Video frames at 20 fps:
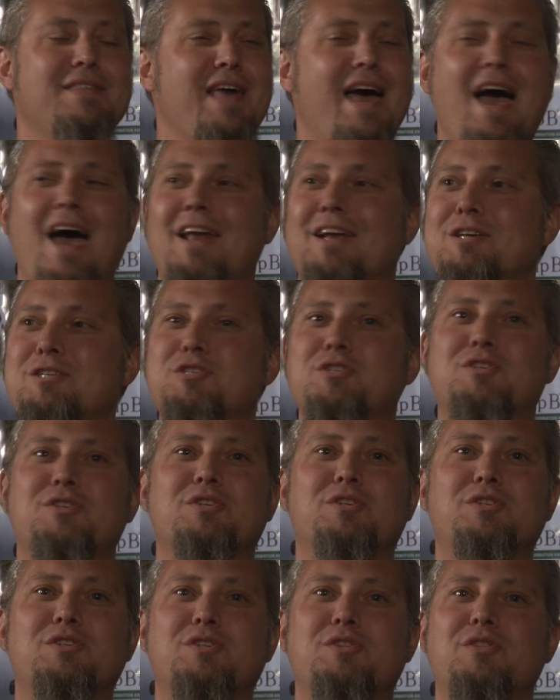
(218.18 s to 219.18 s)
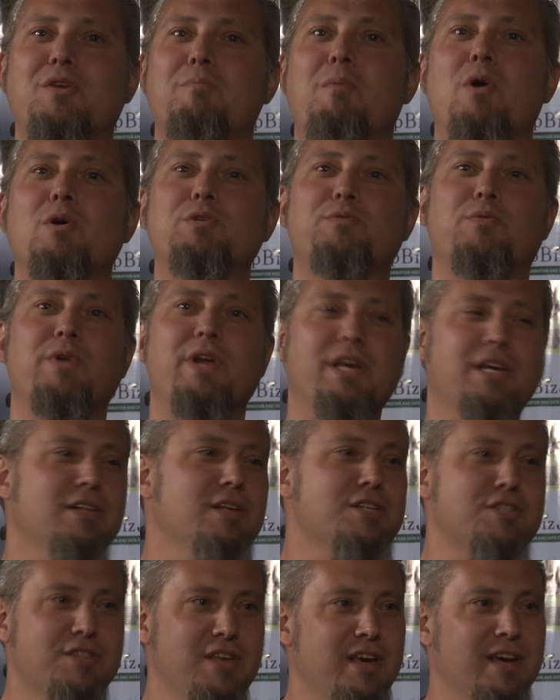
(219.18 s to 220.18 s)
That is the most
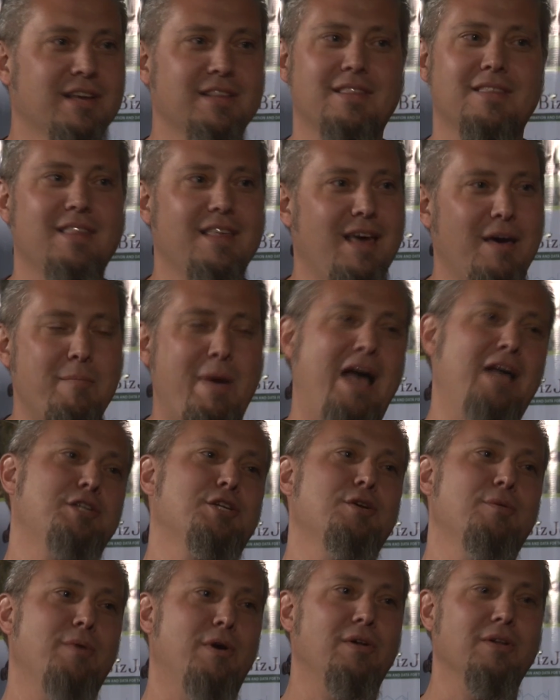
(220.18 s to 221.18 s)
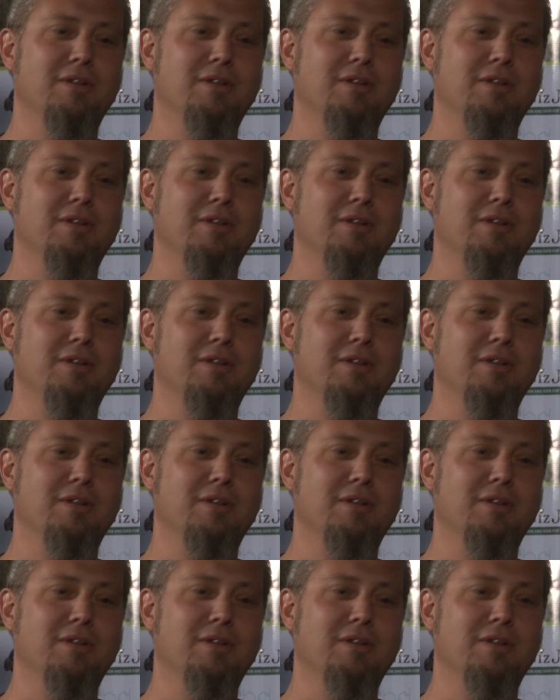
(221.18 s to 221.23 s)
ridiculous thing imaginable.